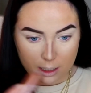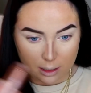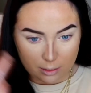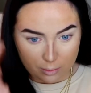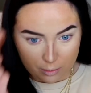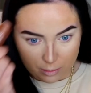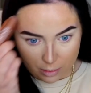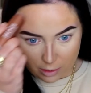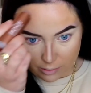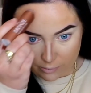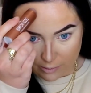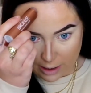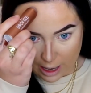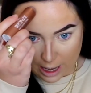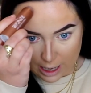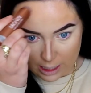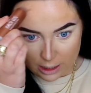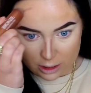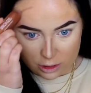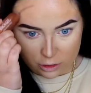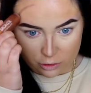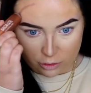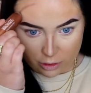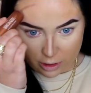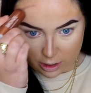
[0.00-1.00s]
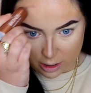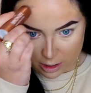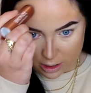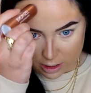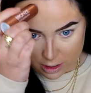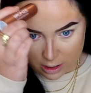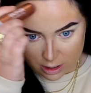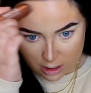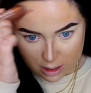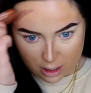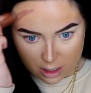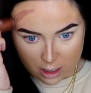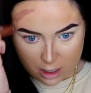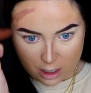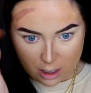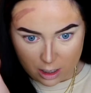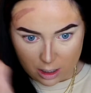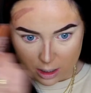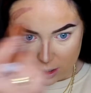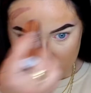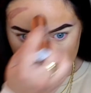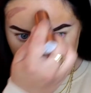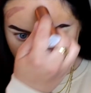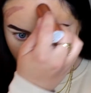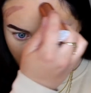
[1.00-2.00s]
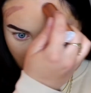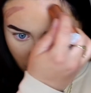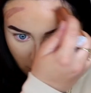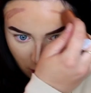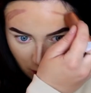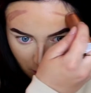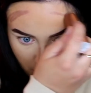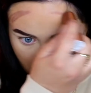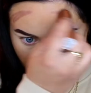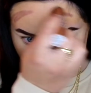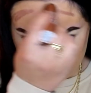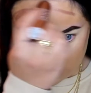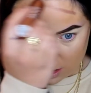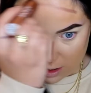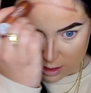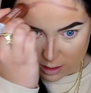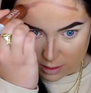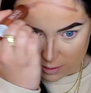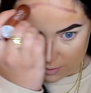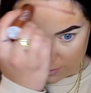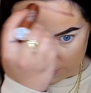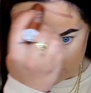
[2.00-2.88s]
Bit of extra shimmer.